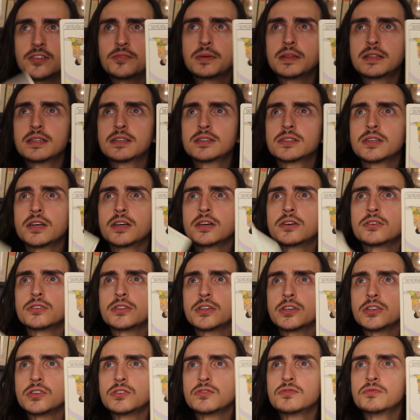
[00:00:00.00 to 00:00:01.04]
of been the cycle
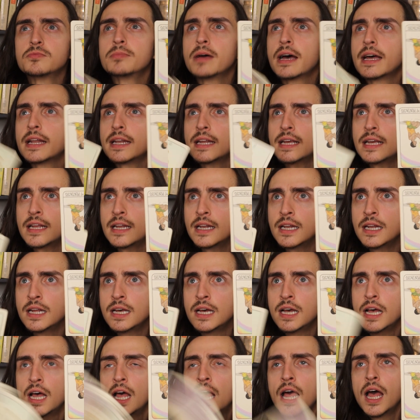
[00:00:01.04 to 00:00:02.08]
that you've been in.
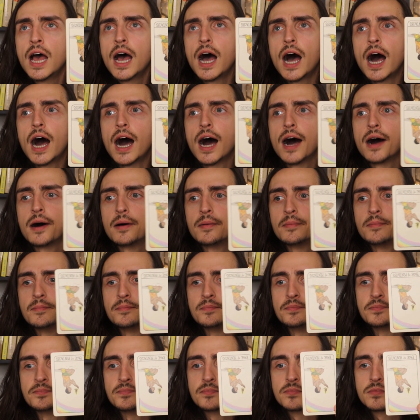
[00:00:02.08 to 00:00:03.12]

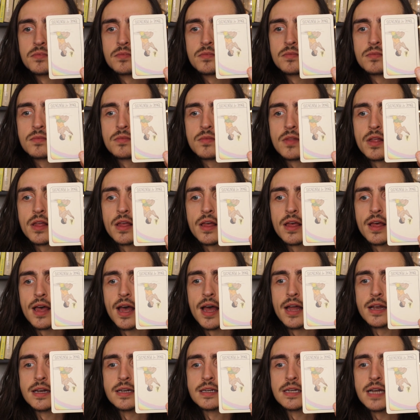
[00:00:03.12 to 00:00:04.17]
Um,
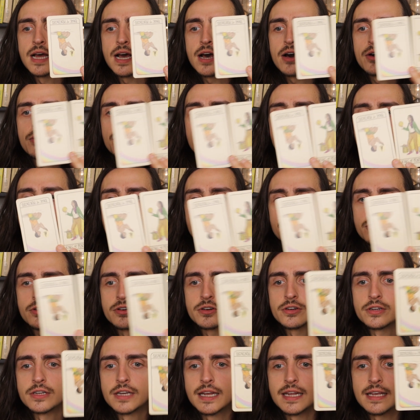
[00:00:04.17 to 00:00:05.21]
and now that
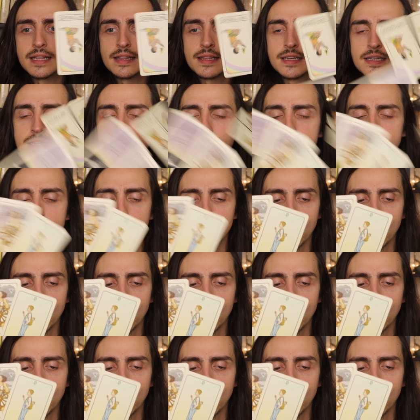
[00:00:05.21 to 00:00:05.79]
you're getting things in